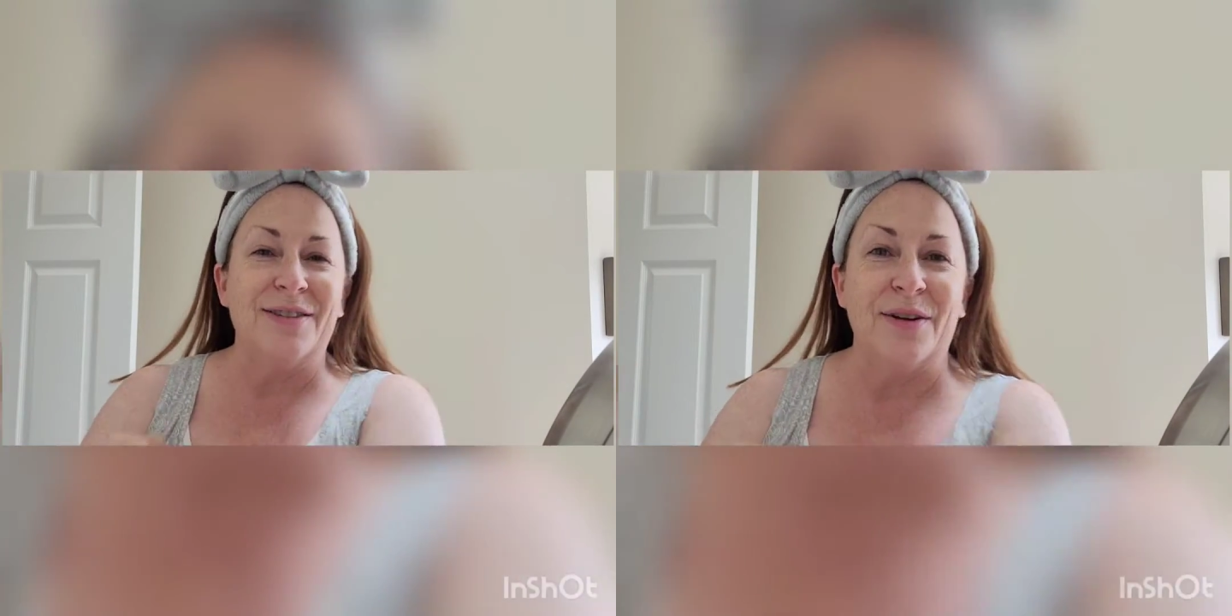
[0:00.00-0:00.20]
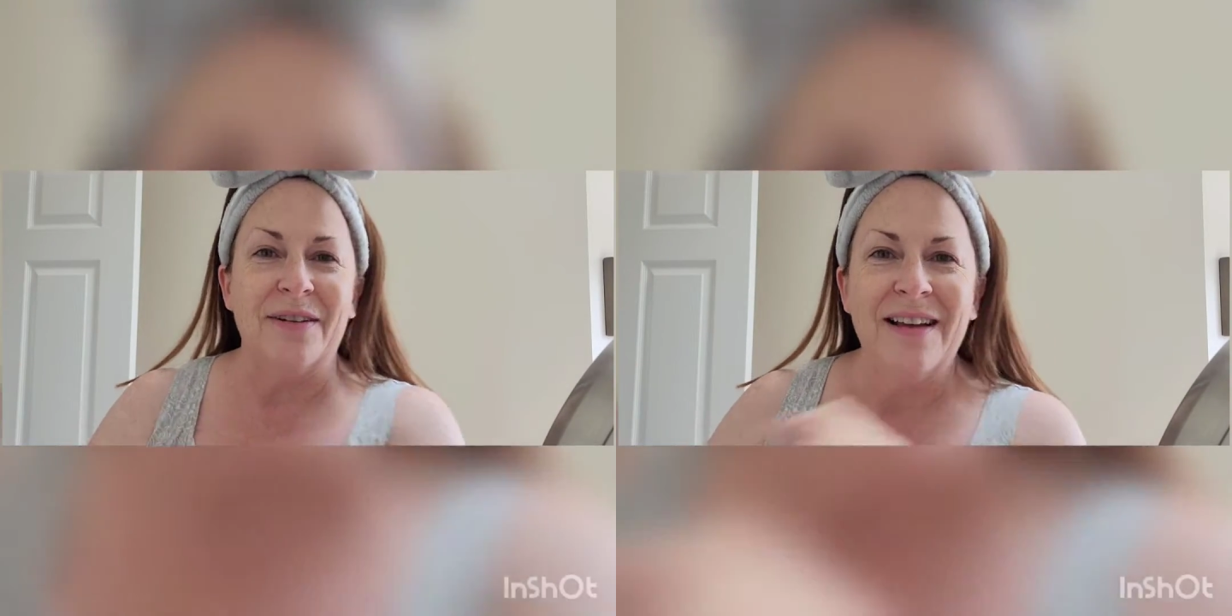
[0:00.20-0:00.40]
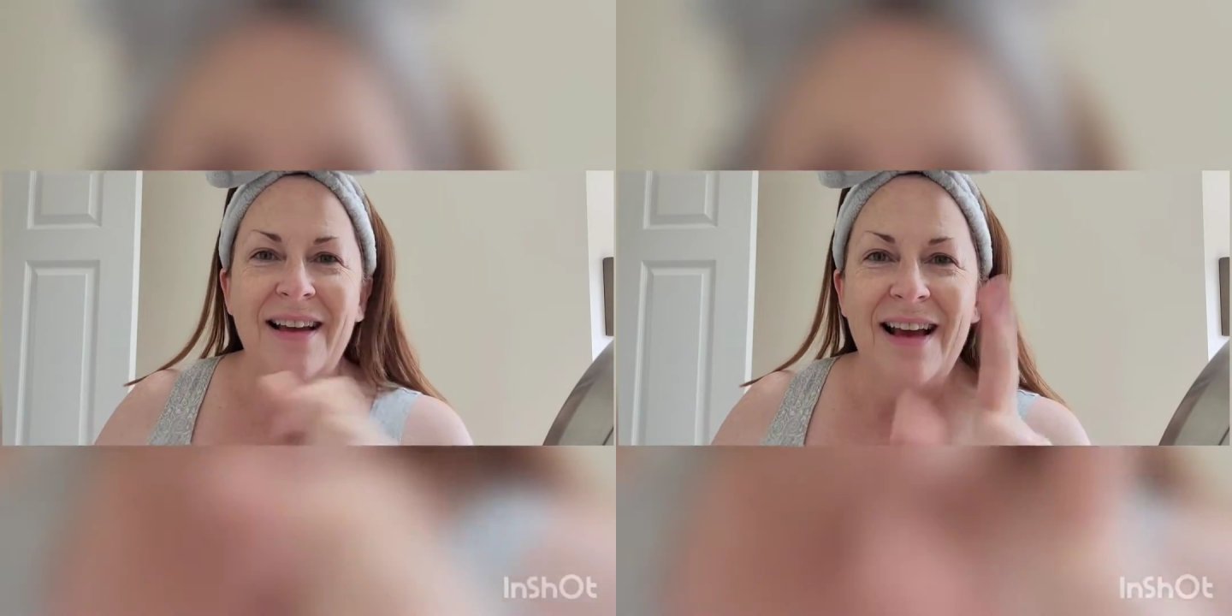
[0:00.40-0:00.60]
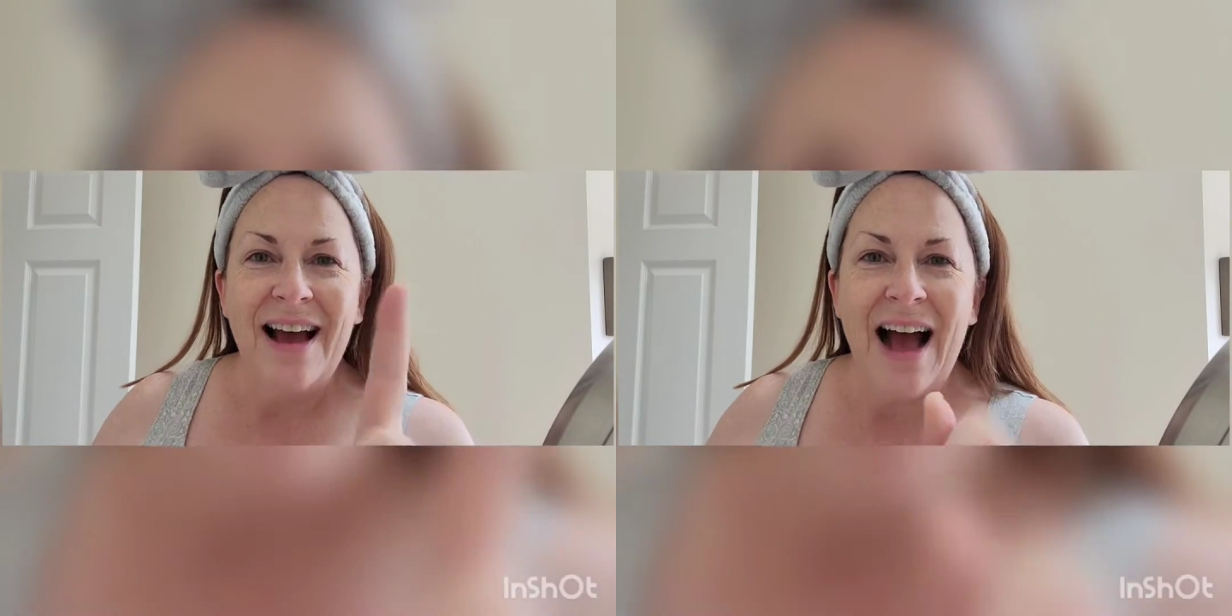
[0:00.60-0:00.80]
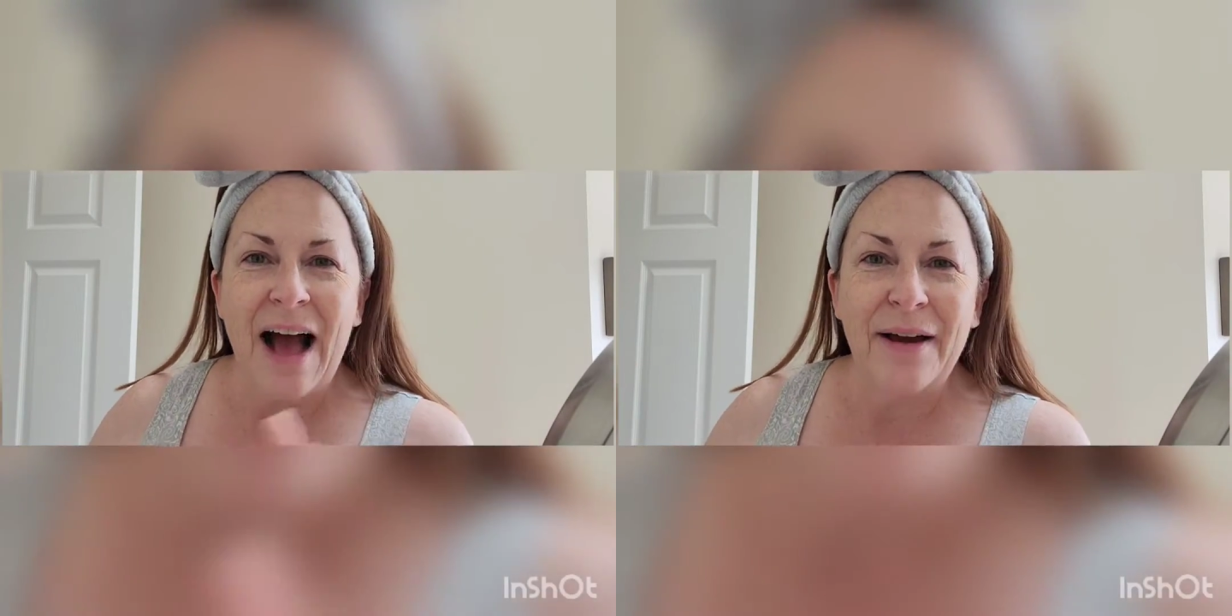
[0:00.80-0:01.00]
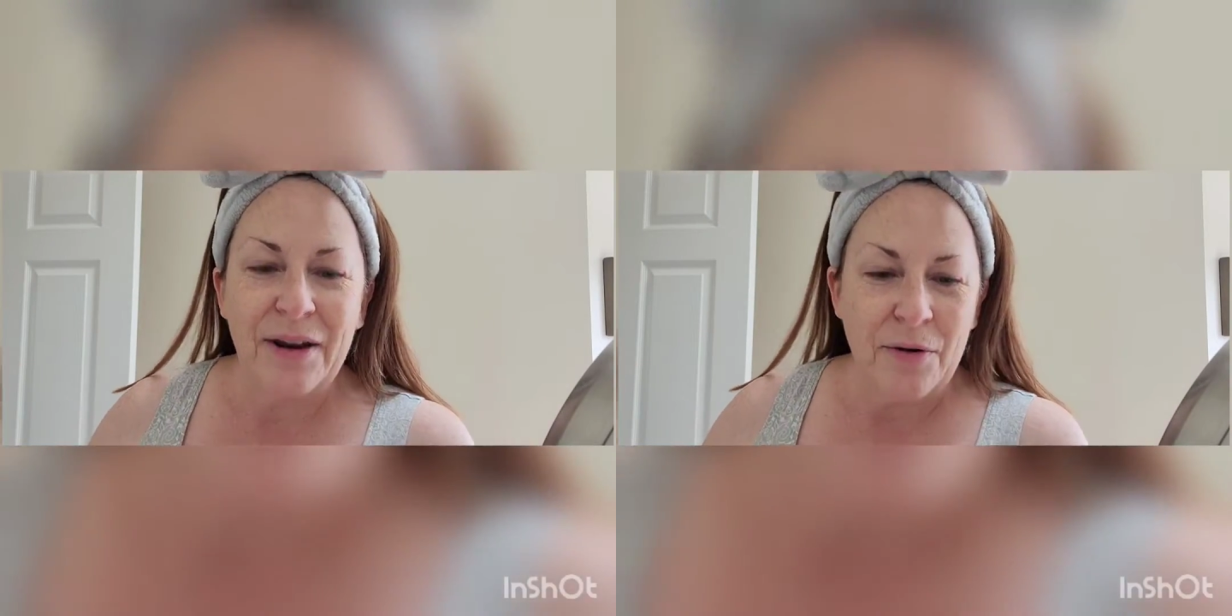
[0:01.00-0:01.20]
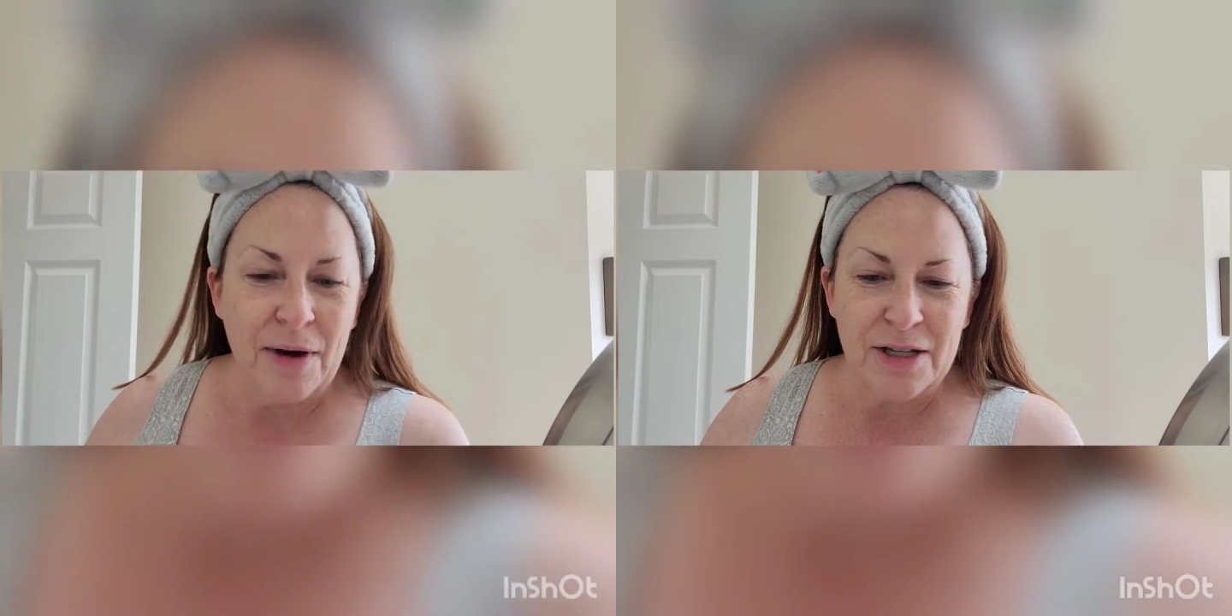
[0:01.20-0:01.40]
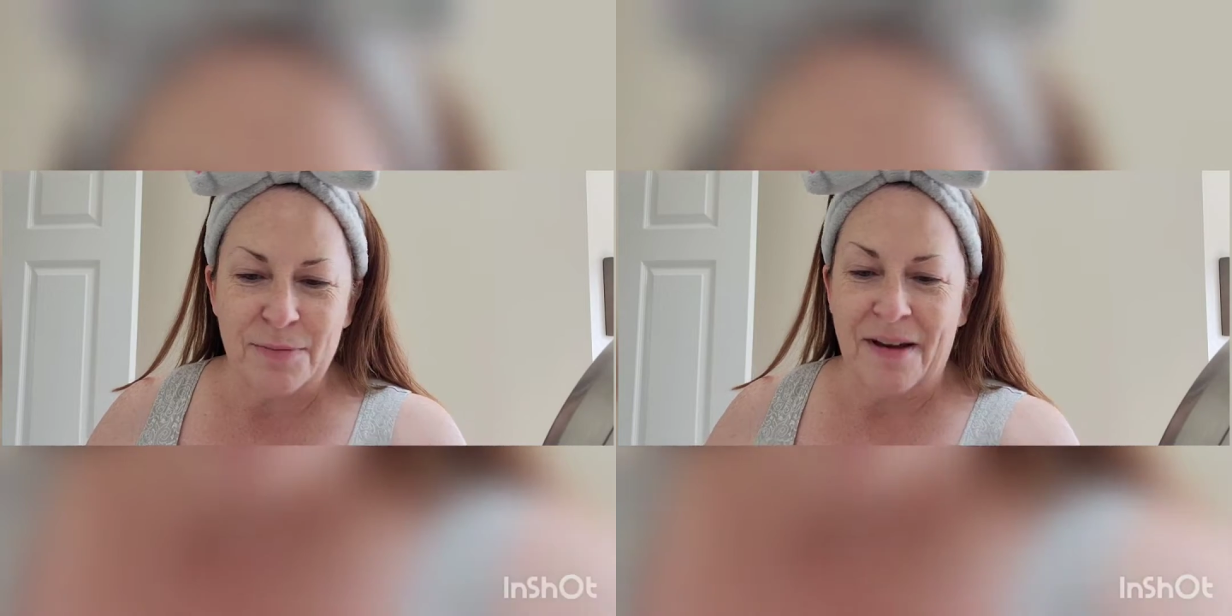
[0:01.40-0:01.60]
So I'm going to go
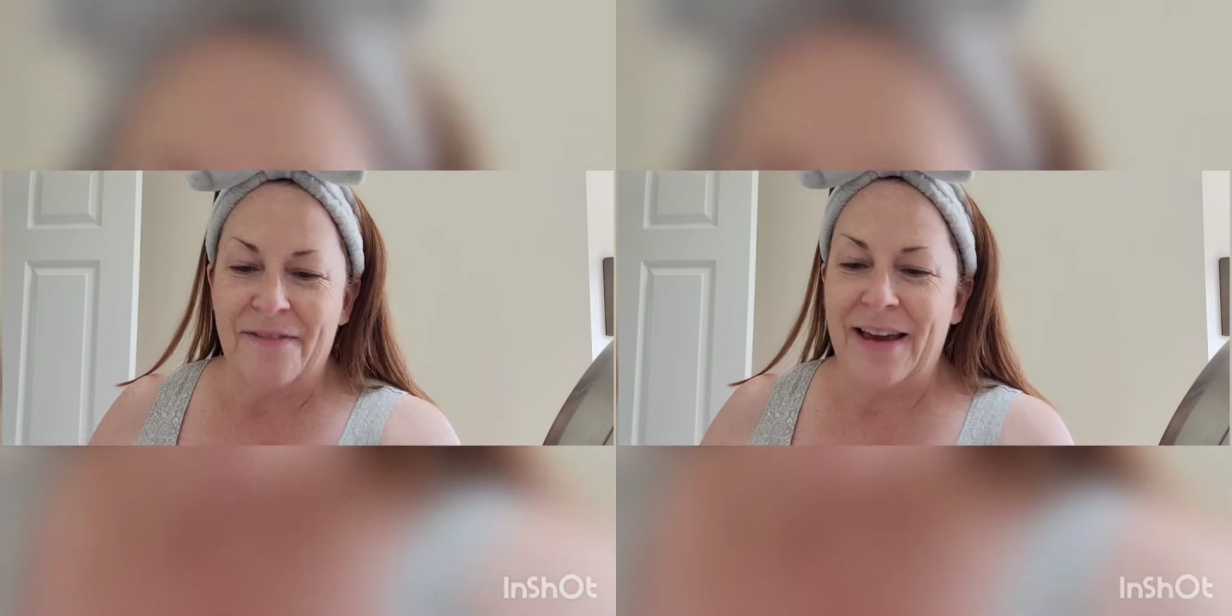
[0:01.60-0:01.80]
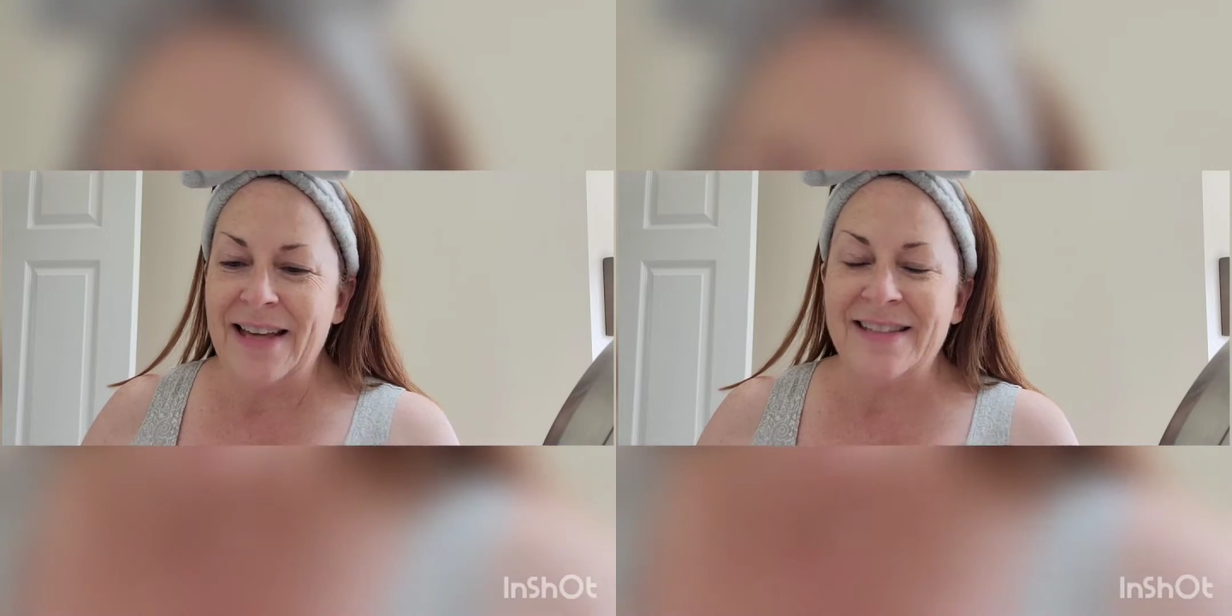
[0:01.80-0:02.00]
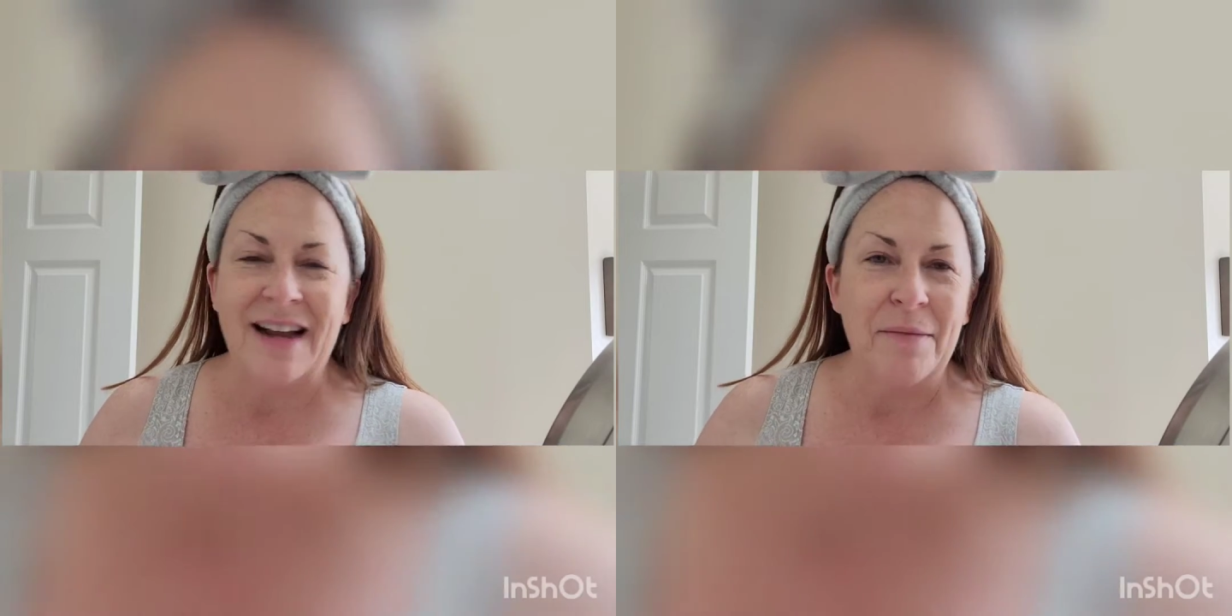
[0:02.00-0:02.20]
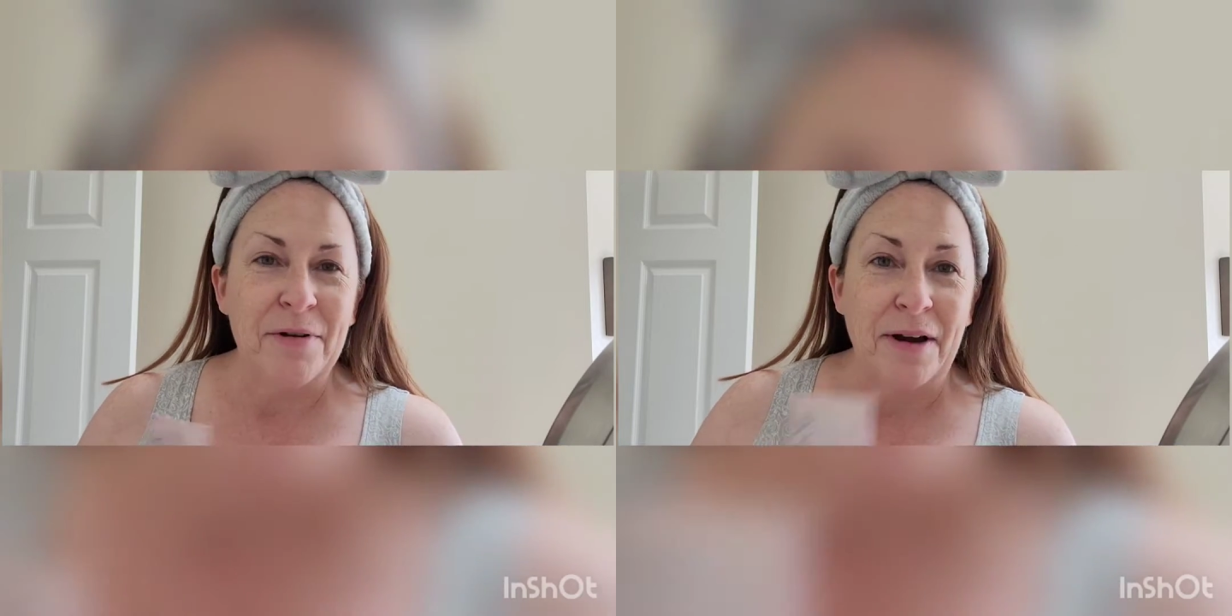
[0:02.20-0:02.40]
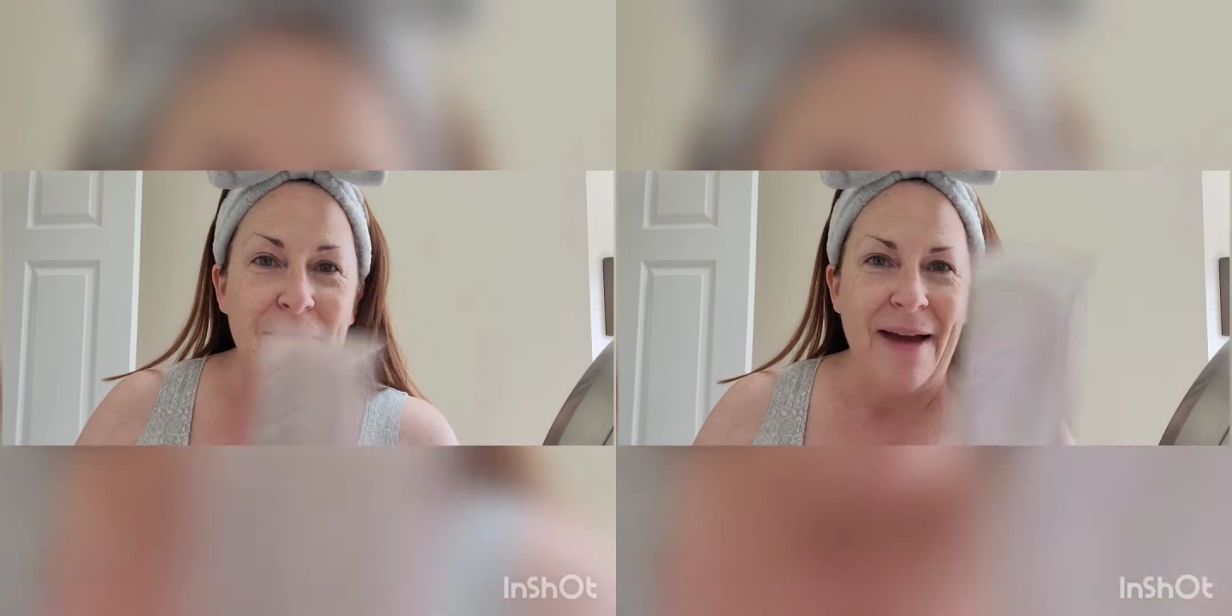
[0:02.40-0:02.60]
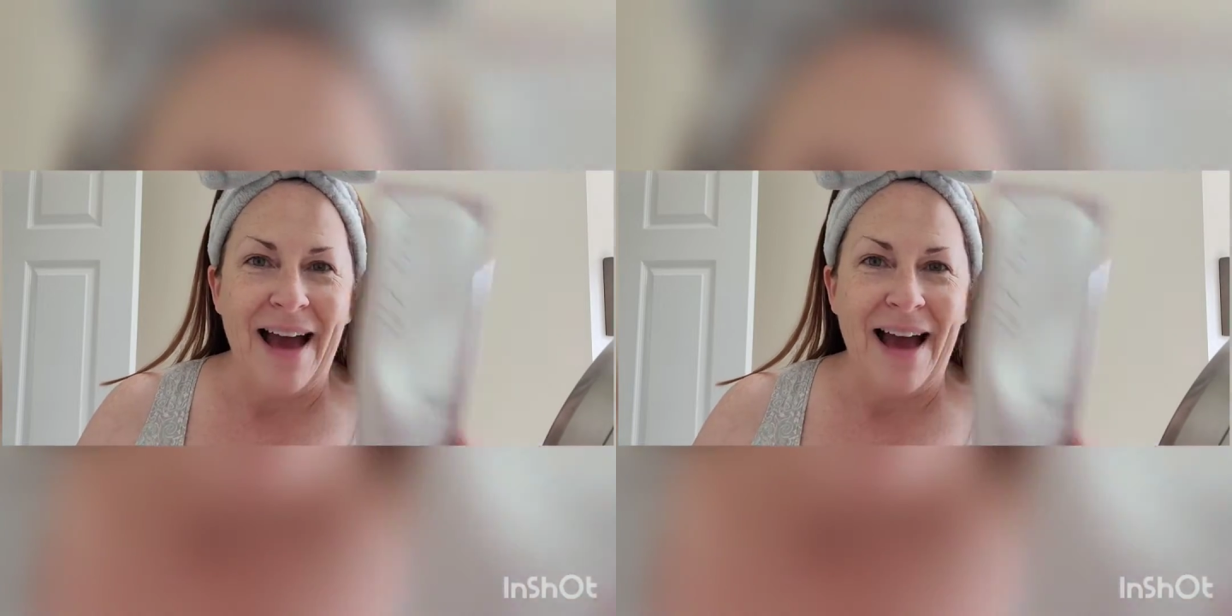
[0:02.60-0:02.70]
wash my face, and I'll be right